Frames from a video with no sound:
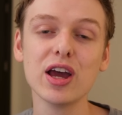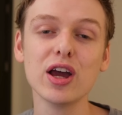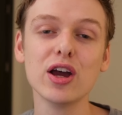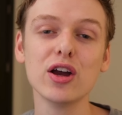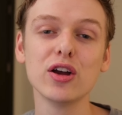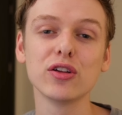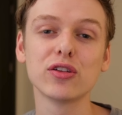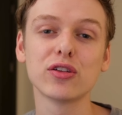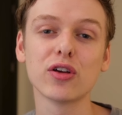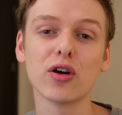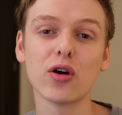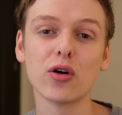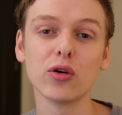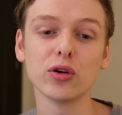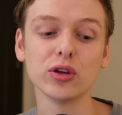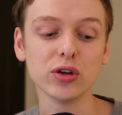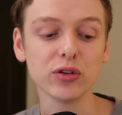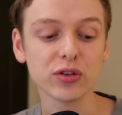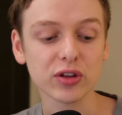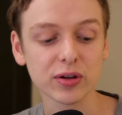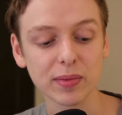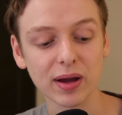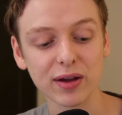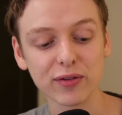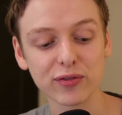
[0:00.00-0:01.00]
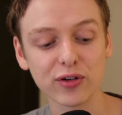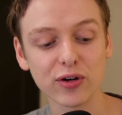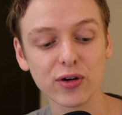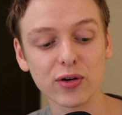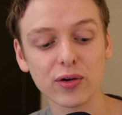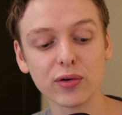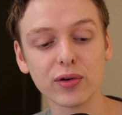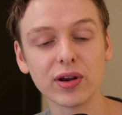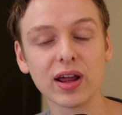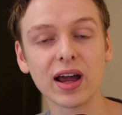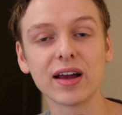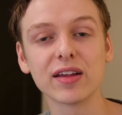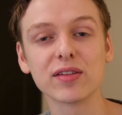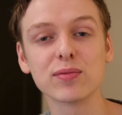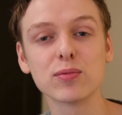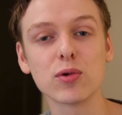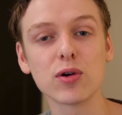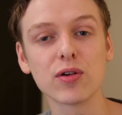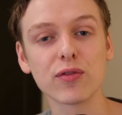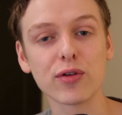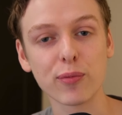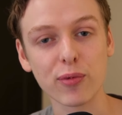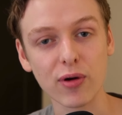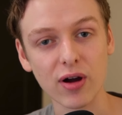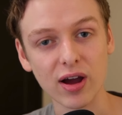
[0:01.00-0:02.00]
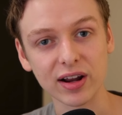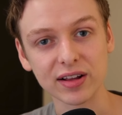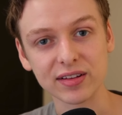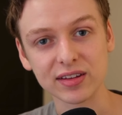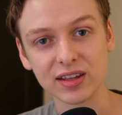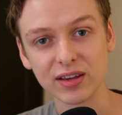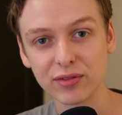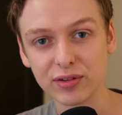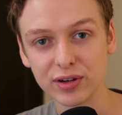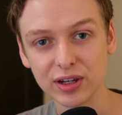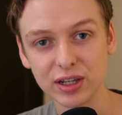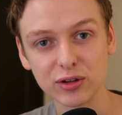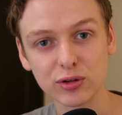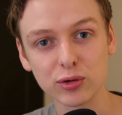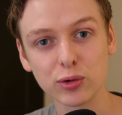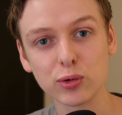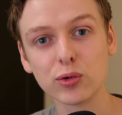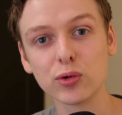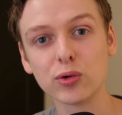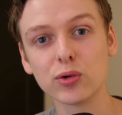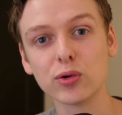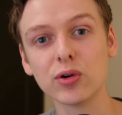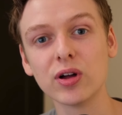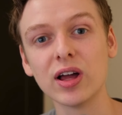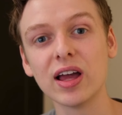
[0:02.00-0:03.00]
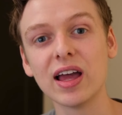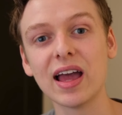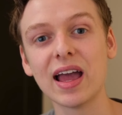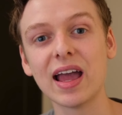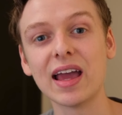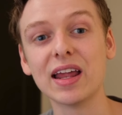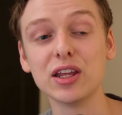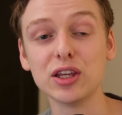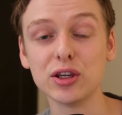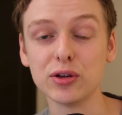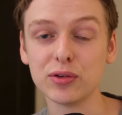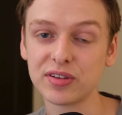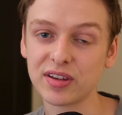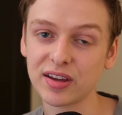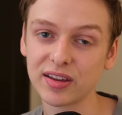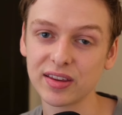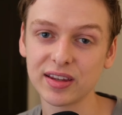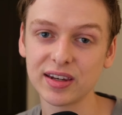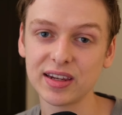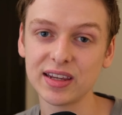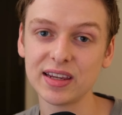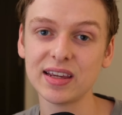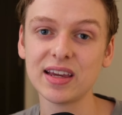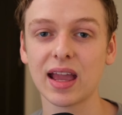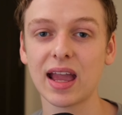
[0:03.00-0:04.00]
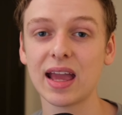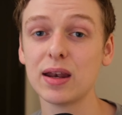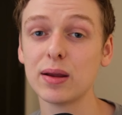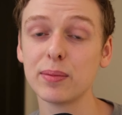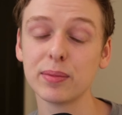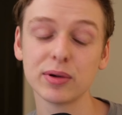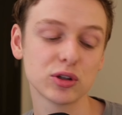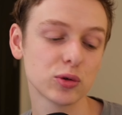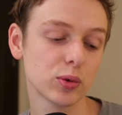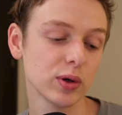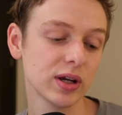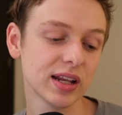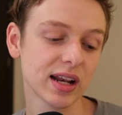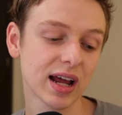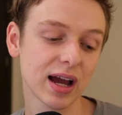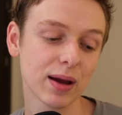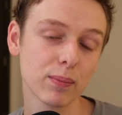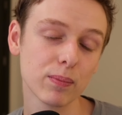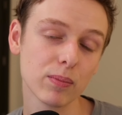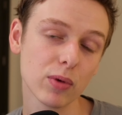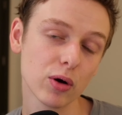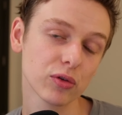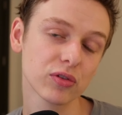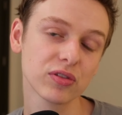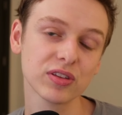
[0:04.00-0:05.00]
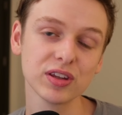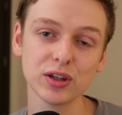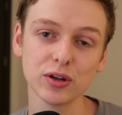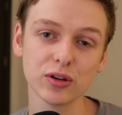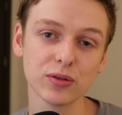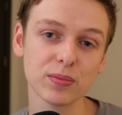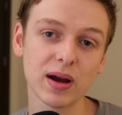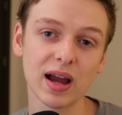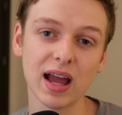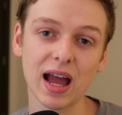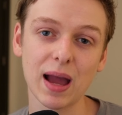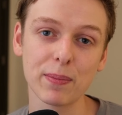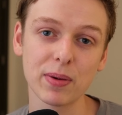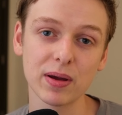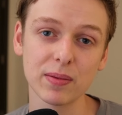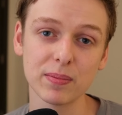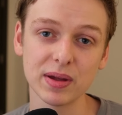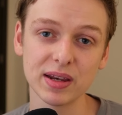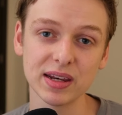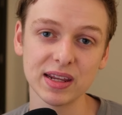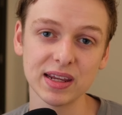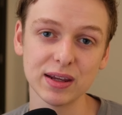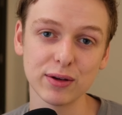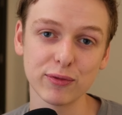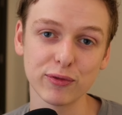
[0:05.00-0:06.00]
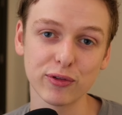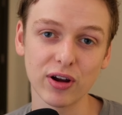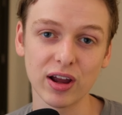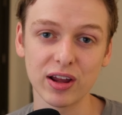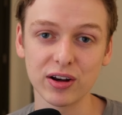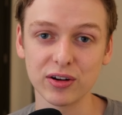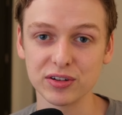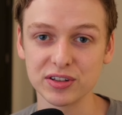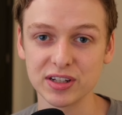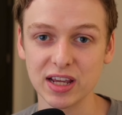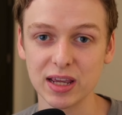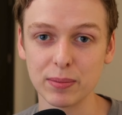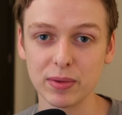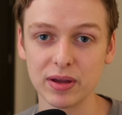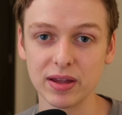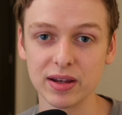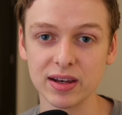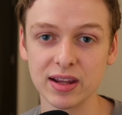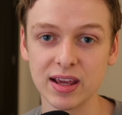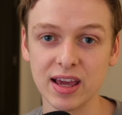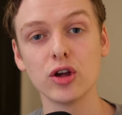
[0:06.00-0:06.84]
So using my phone as more of a productivity tool and a utility. And in between, I mostly use my iPad mini for entertainment.